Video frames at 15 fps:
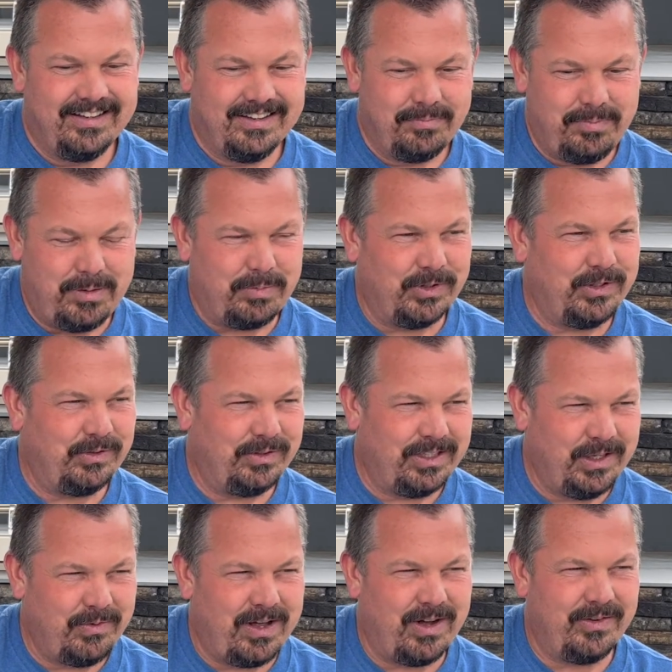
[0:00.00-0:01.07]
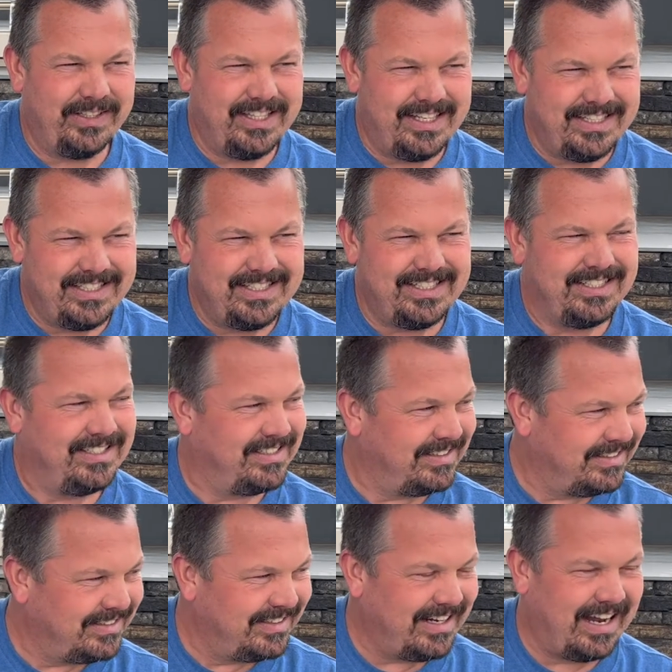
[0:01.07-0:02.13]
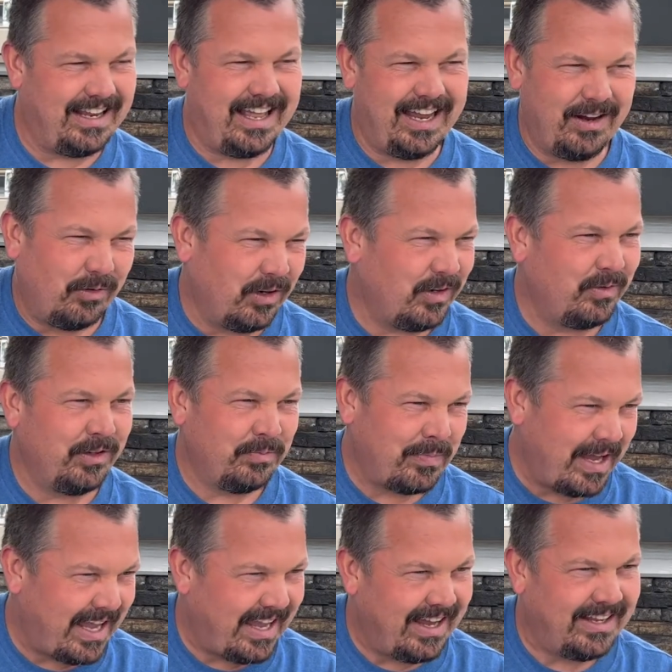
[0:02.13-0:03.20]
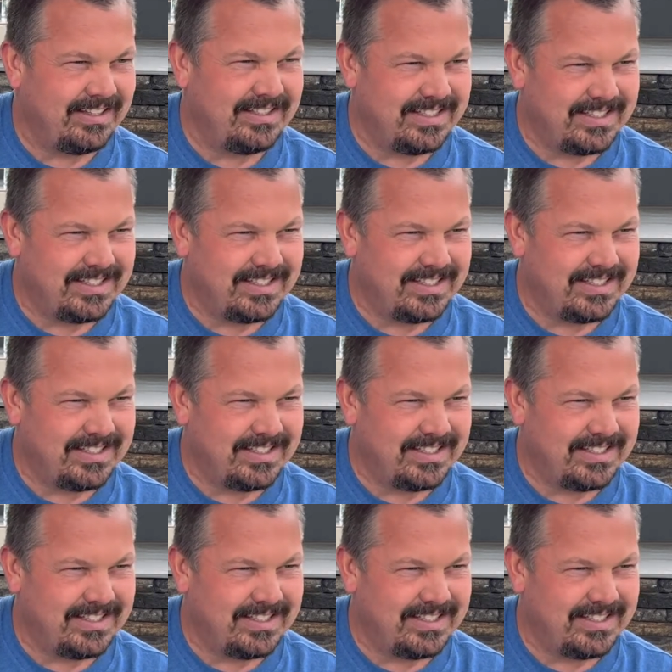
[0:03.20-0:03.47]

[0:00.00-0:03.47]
people do really well with this, and I like working with my hands,